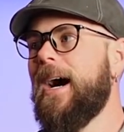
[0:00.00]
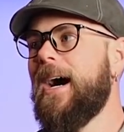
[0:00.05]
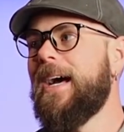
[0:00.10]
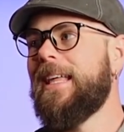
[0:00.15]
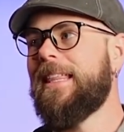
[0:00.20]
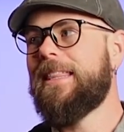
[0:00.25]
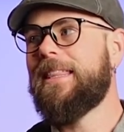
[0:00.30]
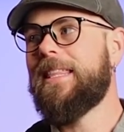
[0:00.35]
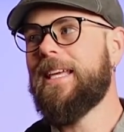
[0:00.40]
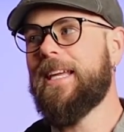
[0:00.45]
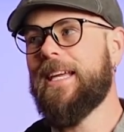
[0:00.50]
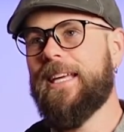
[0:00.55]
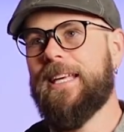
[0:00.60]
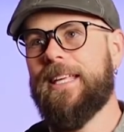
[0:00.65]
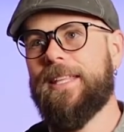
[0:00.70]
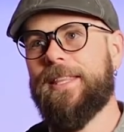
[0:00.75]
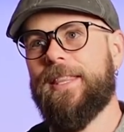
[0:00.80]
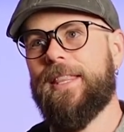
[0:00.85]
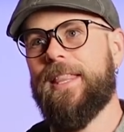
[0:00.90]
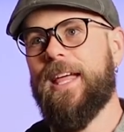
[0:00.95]
I
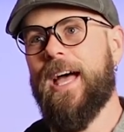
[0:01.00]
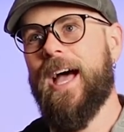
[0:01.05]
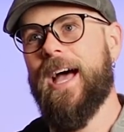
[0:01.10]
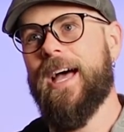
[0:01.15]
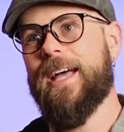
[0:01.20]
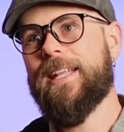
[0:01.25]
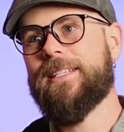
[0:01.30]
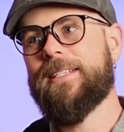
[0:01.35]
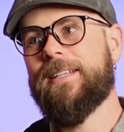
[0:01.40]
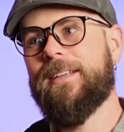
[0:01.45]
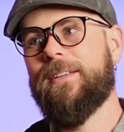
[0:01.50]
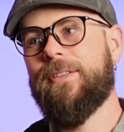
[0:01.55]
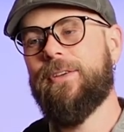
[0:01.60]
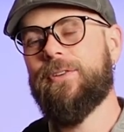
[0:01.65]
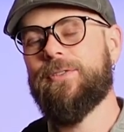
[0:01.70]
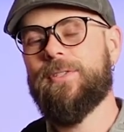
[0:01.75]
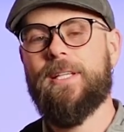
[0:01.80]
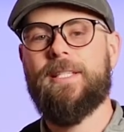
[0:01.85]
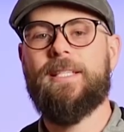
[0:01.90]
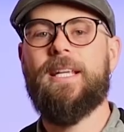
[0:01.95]
think that
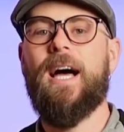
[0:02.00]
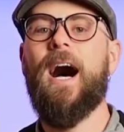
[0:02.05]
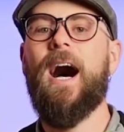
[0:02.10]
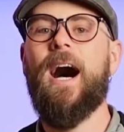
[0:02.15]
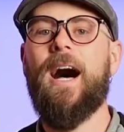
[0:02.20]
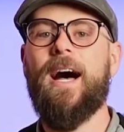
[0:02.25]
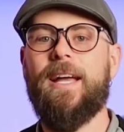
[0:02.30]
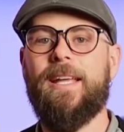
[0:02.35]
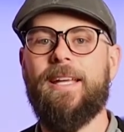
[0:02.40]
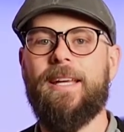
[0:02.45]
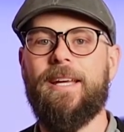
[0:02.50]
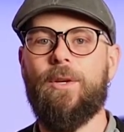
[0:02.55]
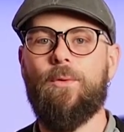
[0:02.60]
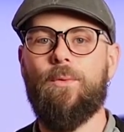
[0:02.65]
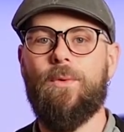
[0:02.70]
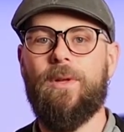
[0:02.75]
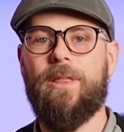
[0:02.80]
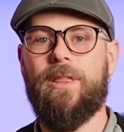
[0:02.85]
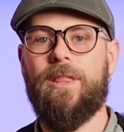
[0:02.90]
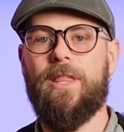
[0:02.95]
there's a tie-in
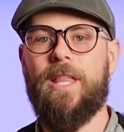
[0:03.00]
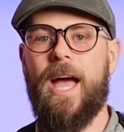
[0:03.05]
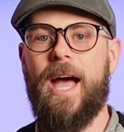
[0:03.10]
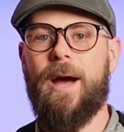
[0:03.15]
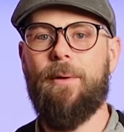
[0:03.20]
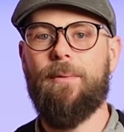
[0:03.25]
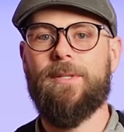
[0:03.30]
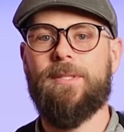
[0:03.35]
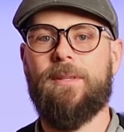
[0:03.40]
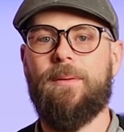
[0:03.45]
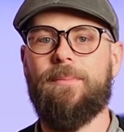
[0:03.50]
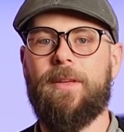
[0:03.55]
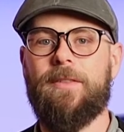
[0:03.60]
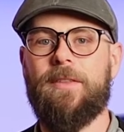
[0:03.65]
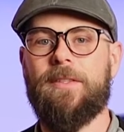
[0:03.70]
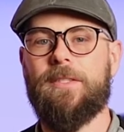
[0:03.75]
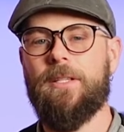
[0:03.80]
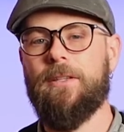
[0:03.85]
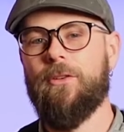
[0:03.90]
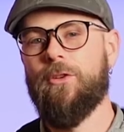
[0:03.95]
with that with something
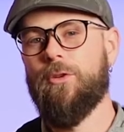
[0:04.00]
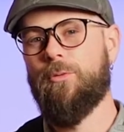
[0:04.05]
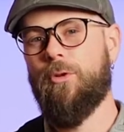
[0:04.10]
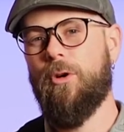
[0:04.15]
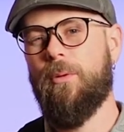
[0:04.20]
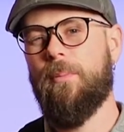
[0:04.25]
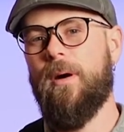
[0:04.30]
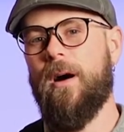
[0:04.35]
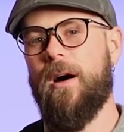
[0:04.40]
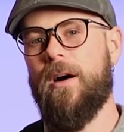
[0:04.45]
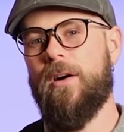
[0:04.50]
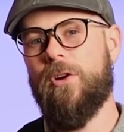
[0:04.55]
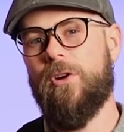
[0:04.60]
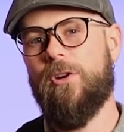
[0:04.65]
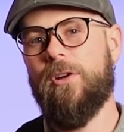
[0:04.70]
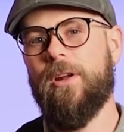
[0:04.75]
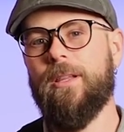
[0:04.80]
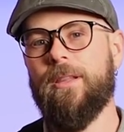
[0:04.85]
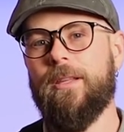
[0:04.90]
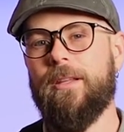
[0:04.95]
that's a little more
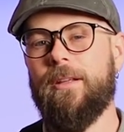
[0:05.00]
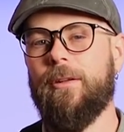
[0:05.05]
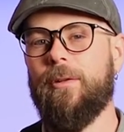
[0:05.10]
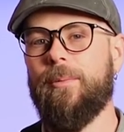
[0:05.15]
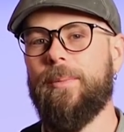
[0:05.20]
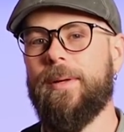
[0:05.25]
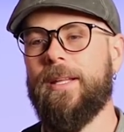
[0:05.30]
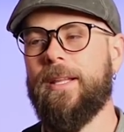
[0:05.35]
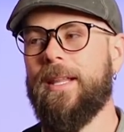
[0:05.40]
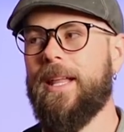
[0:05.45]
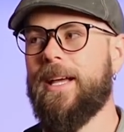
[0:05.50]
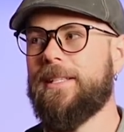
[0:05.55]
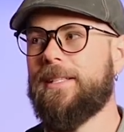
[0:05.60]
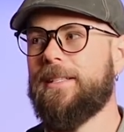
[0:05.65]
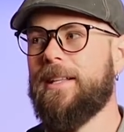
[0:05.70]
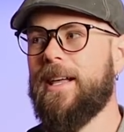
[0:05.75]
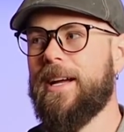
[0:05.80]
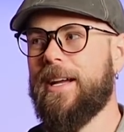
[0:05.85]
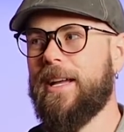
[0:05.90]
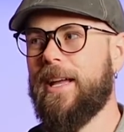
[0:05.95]
modern and a little bit
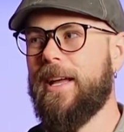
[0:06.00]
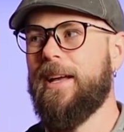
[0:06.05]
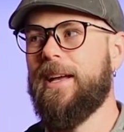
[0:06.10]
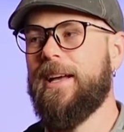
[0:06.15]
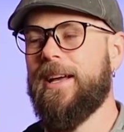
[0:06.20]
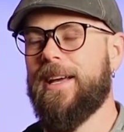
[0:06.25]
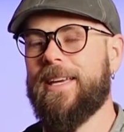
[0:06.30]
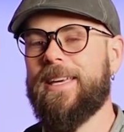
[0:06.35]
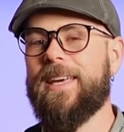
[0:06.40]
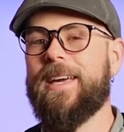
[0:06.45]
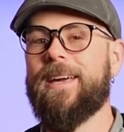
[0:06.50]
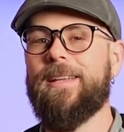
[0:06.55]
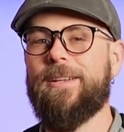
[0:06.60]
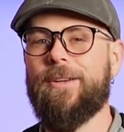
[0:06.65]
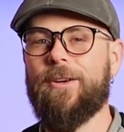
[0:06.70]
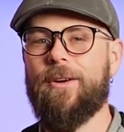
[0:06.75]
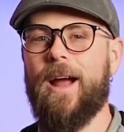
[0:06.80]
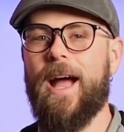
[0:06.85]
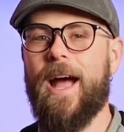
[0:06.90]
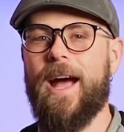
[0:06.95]
less like kicking
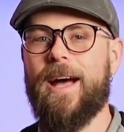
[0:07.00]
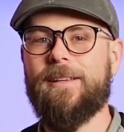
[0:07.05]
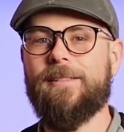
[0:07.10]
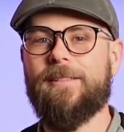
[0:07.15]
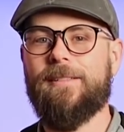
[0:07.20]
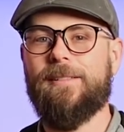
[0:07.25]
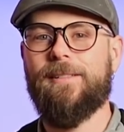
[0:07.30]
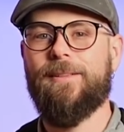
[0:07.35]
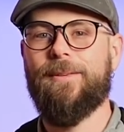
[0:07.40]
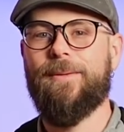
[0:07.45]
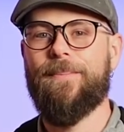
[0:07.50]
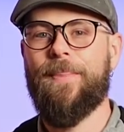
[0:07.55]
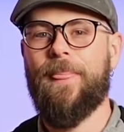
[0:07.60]
your ass.